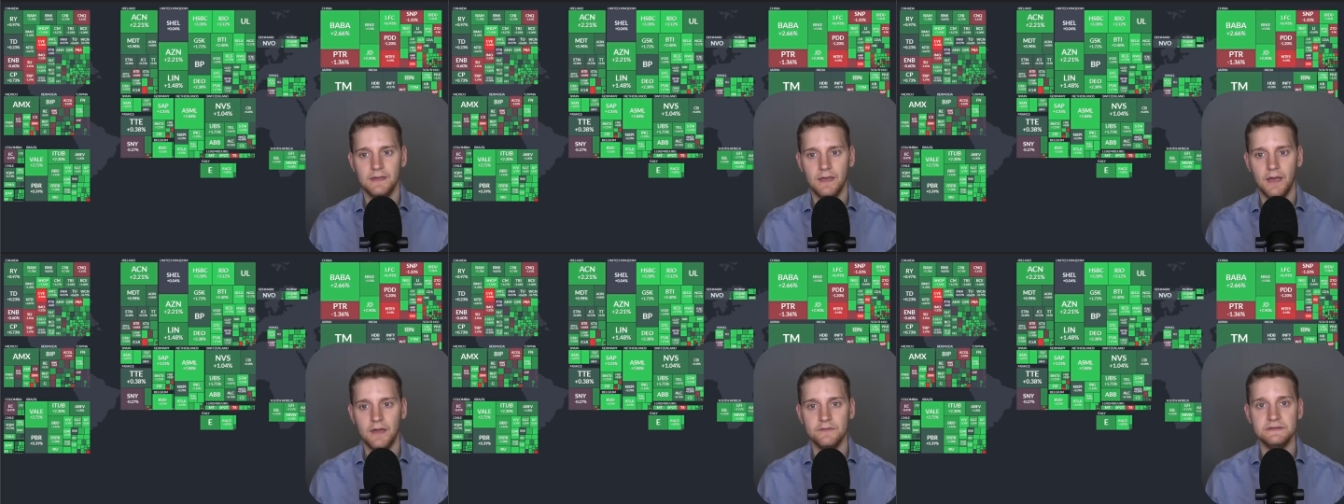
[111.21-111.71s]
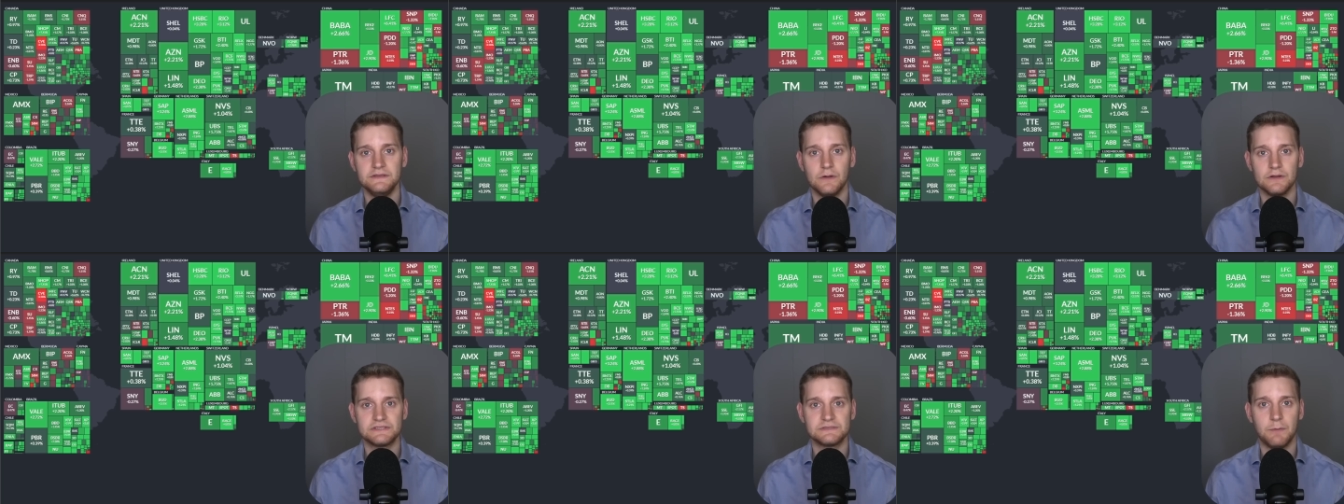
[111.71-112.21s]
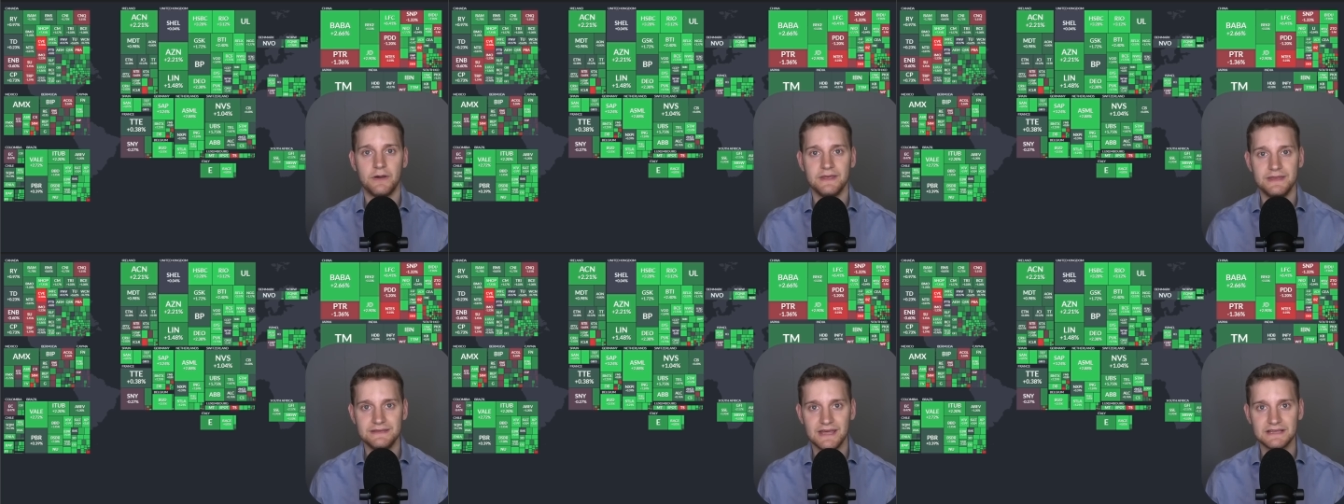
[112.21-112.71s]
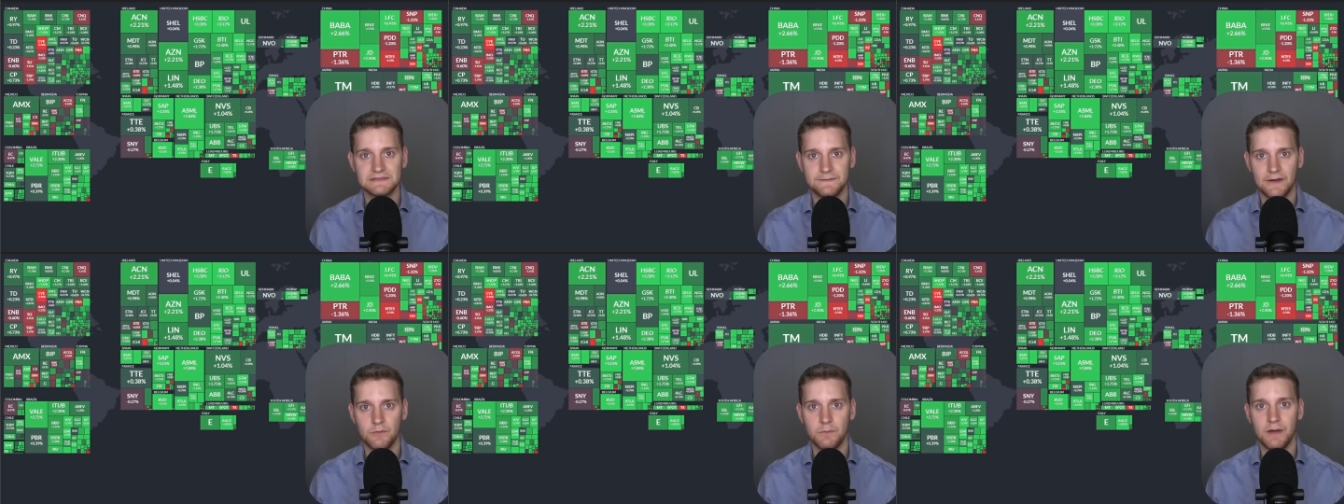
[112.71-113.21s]
The dollar spot index
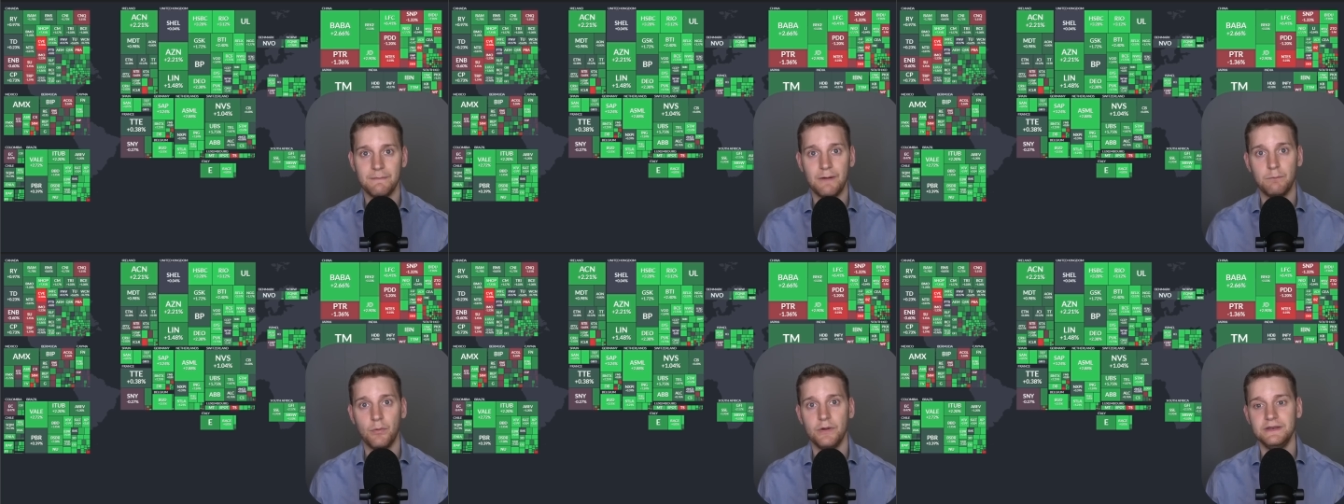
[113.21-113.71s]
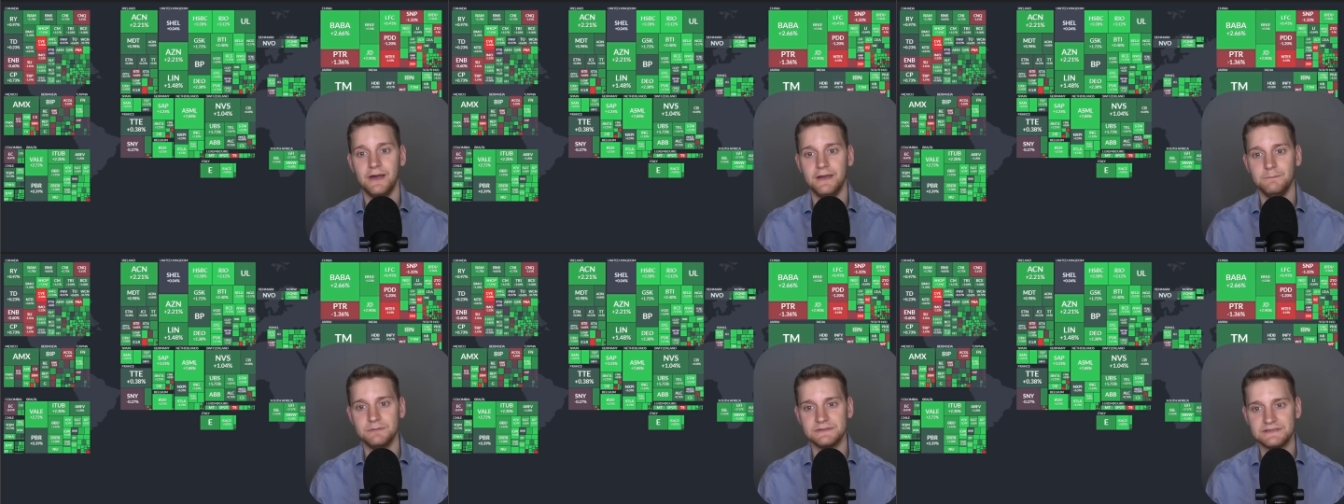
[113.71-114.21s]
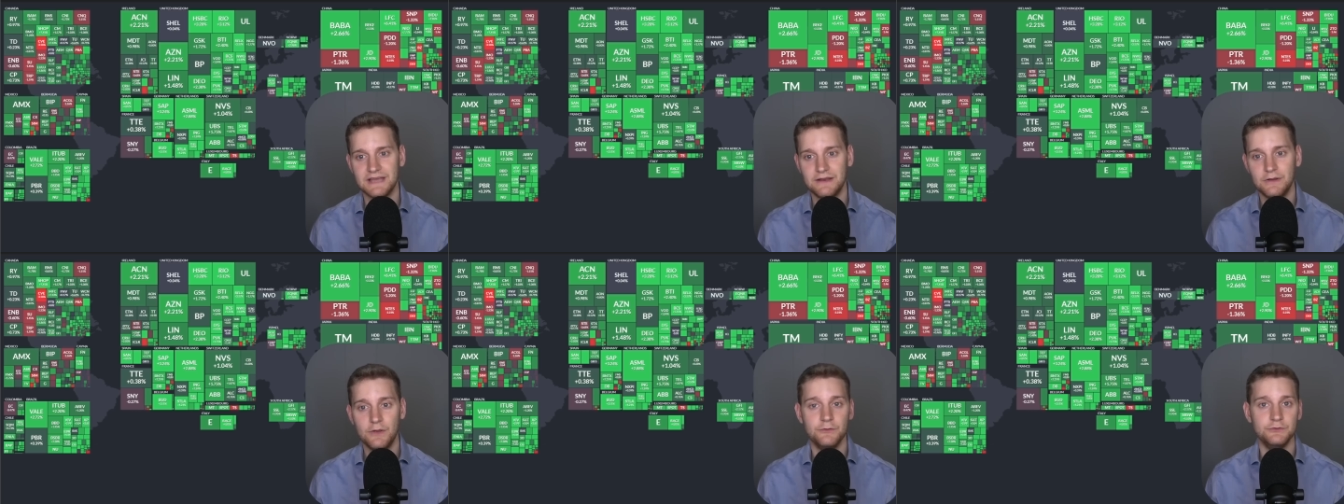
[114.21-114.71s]
fell by about 0.9%.